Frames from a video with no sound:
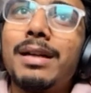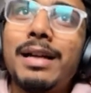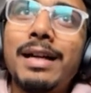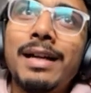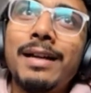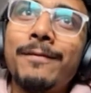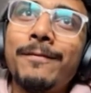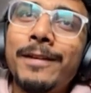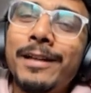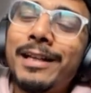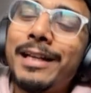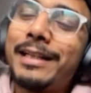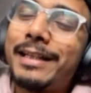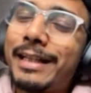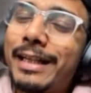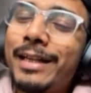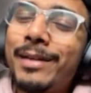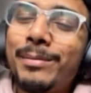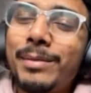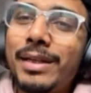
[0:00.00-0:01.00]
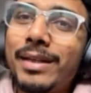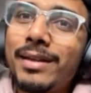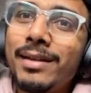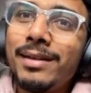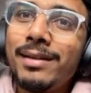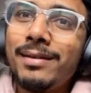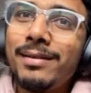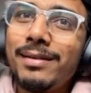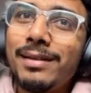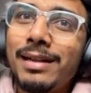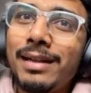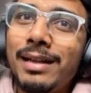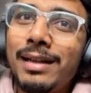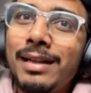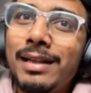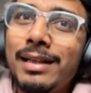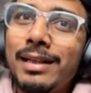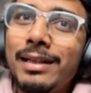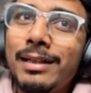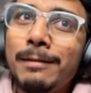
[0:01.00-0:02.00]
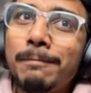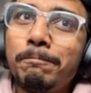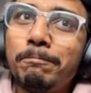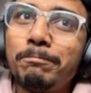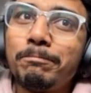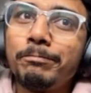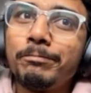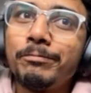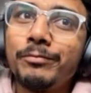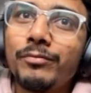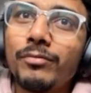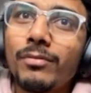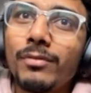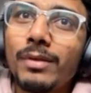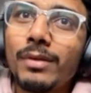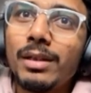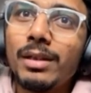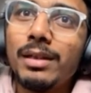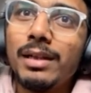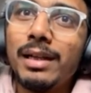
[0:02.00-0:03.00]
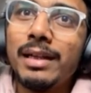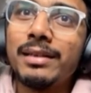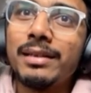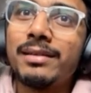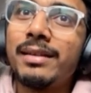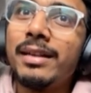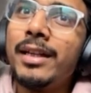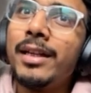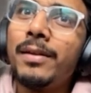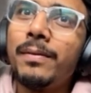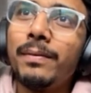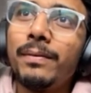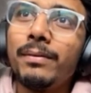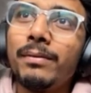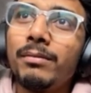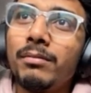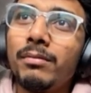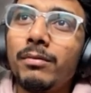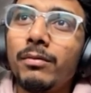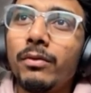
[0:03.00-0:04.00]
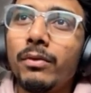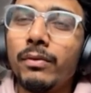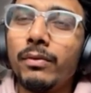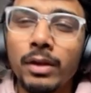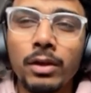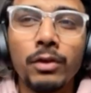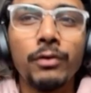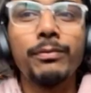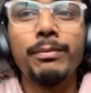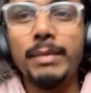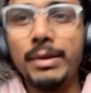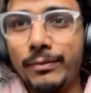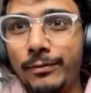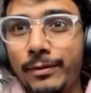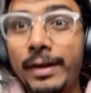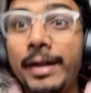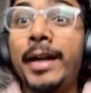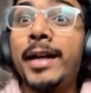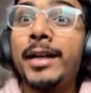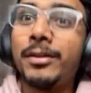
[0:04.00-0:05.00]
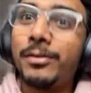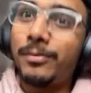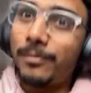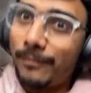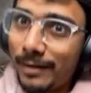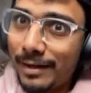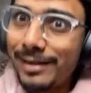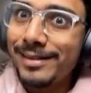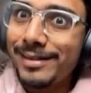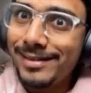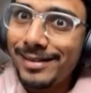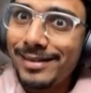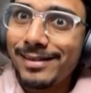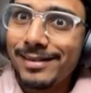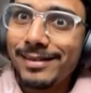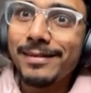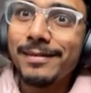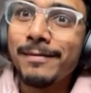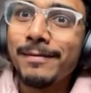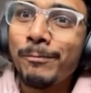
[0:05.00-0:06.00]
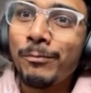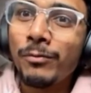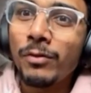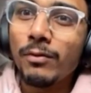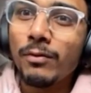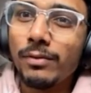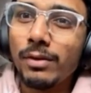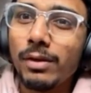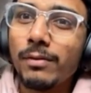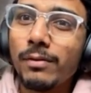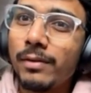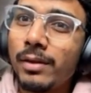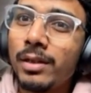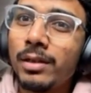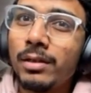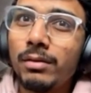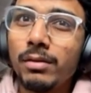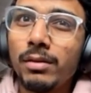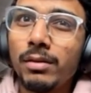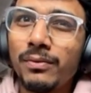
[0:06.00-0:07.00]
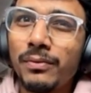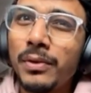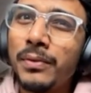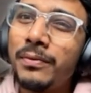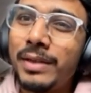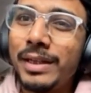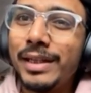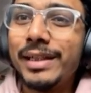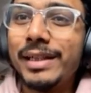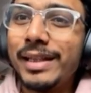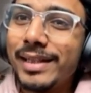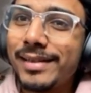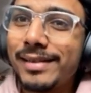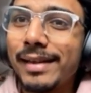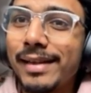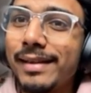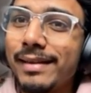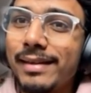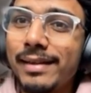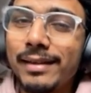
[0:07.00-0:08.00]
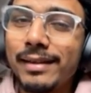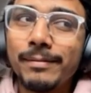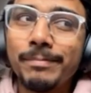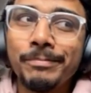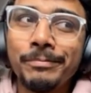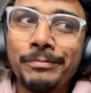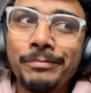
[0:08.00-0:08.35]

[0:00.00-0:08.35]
When I came here, I stayed one of my friends for 15 days, I think.